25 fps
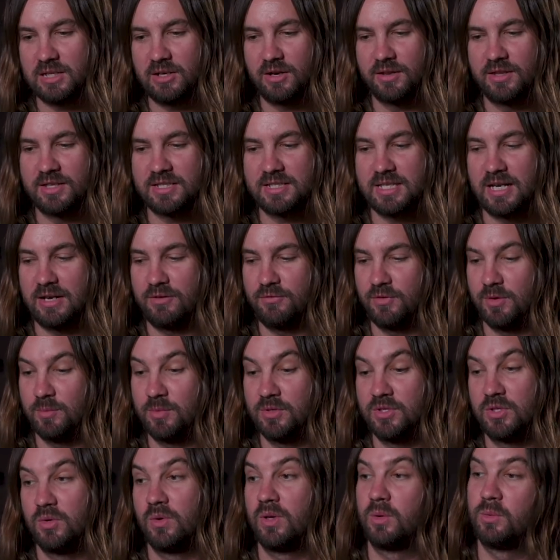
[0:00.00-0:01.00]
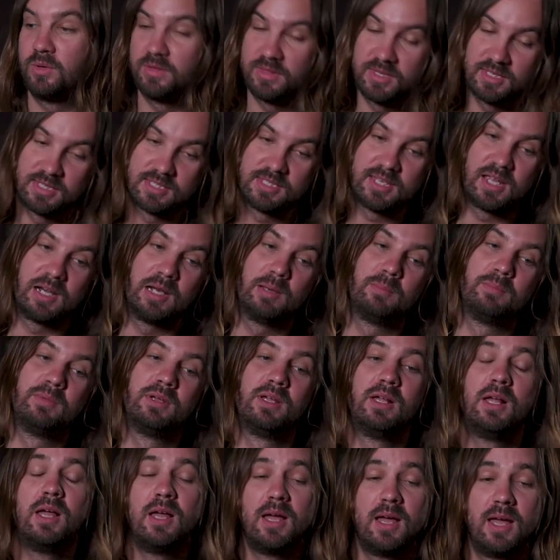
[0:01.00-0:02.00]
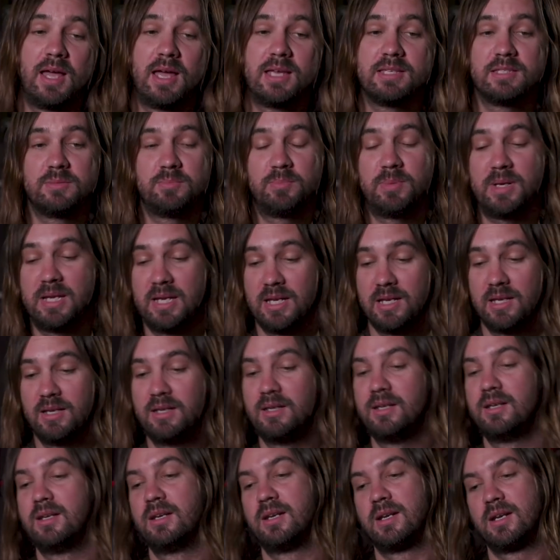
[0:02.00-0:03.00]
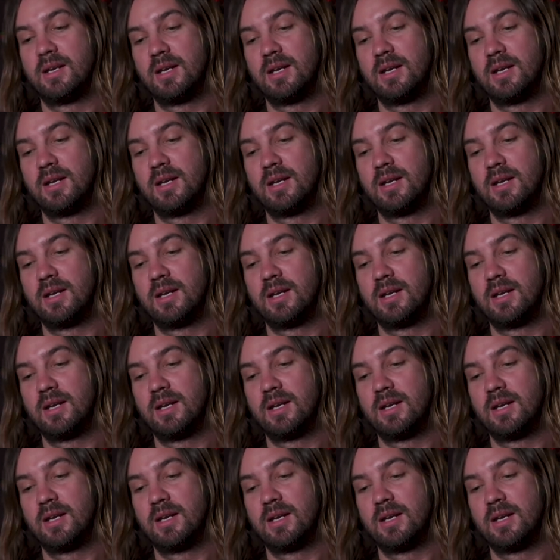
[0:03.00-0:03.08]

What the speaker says: lot of the stuff we've been doing with this setup has been